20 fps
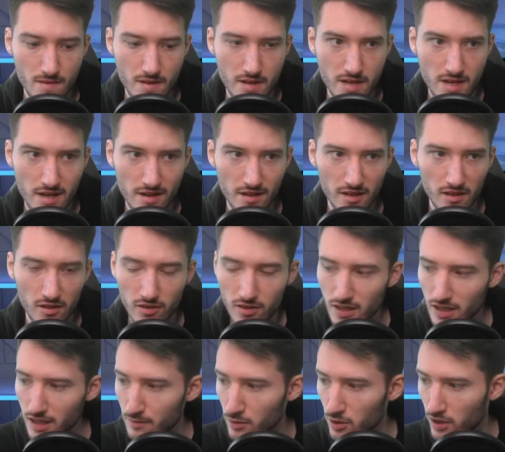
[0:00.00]
Yeah, it looks
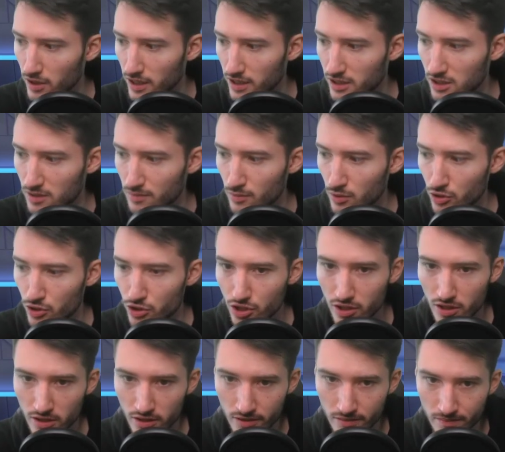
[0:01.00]
like I'm gonna get smushed
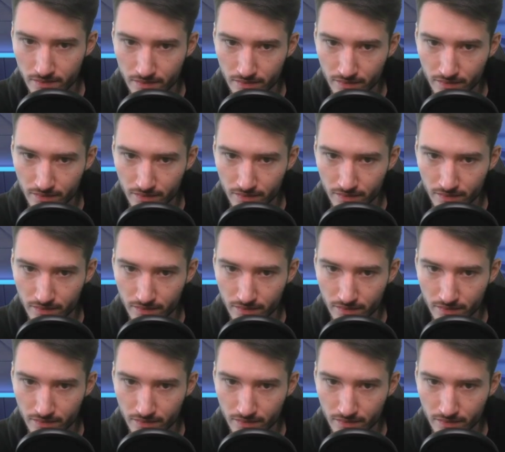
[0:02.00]
here.